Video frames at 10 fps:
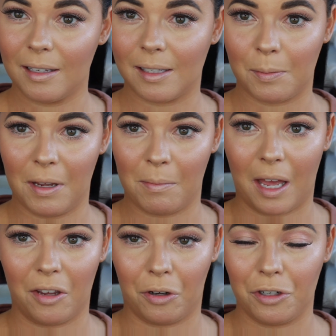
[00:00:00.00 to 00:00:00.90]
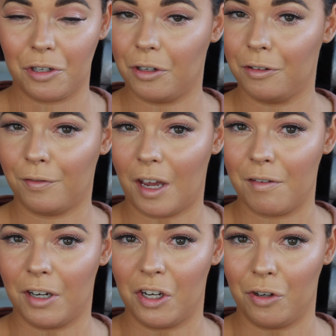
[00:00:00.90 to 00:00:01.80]
This has been my go-to
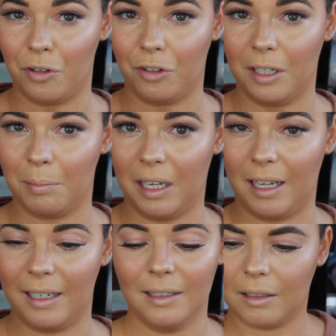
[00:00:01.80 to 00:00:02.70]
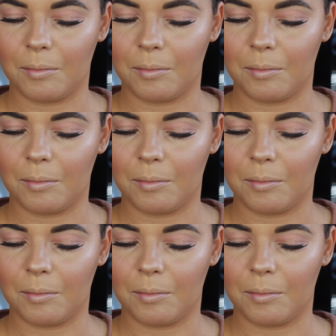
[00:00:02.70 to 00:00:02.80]
favourite nude lip liner.